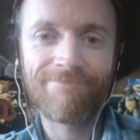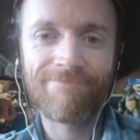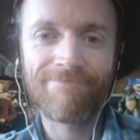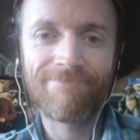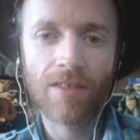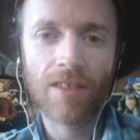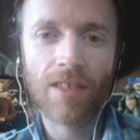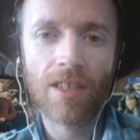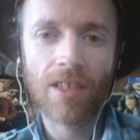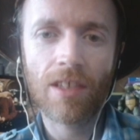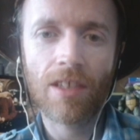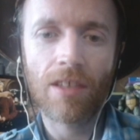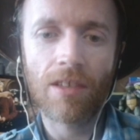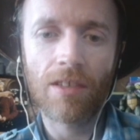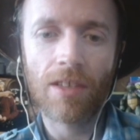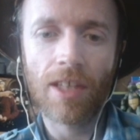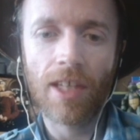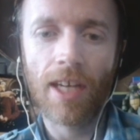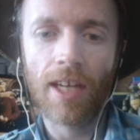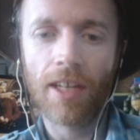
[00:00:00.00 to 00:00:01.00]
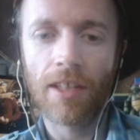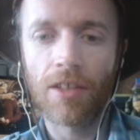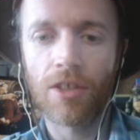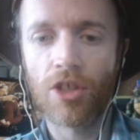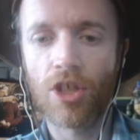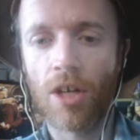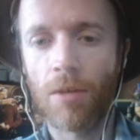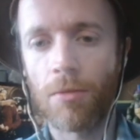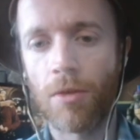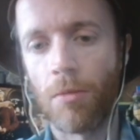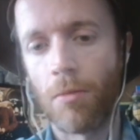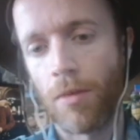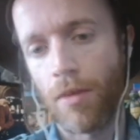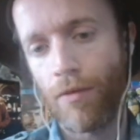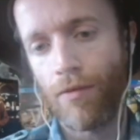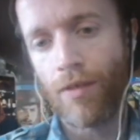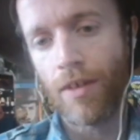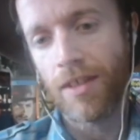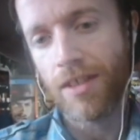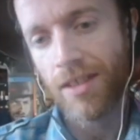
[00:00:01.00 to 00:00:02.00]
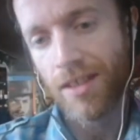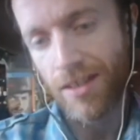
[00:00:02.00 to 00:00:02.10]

Because they can't get the job done with the fists.